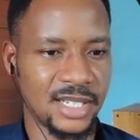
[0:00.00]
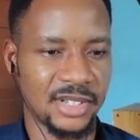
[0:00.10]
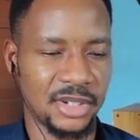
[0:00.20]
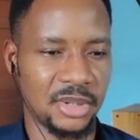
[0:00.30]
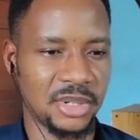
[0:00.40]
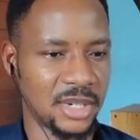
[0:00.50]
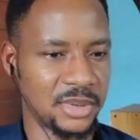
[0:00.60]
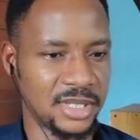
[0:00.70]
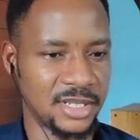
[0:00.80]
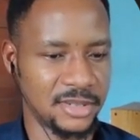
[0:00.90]
I'm not okay
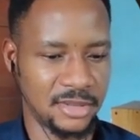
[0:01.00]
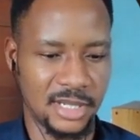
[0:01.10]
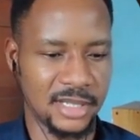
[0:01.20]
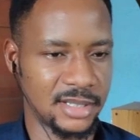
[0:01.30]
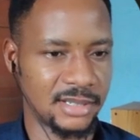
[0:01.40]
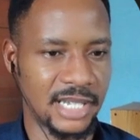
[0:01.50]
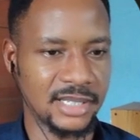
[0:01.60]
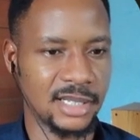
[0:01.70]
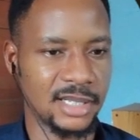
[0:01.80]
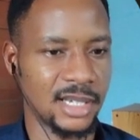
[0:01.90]
with this. You can still
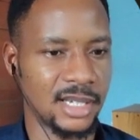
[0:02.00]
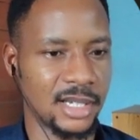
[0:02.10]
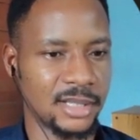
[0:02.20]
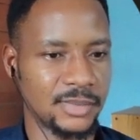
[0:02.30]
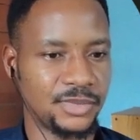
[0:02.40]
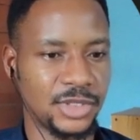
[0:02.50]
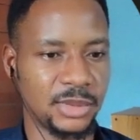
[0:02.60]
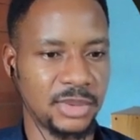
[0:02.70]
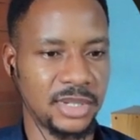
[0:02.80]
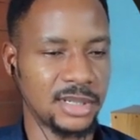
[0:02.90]
right click again,
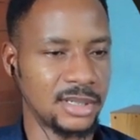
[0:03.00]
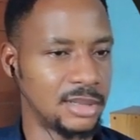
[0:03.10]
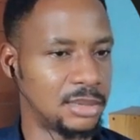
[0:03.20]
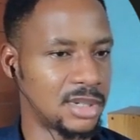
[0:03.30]
replace clip.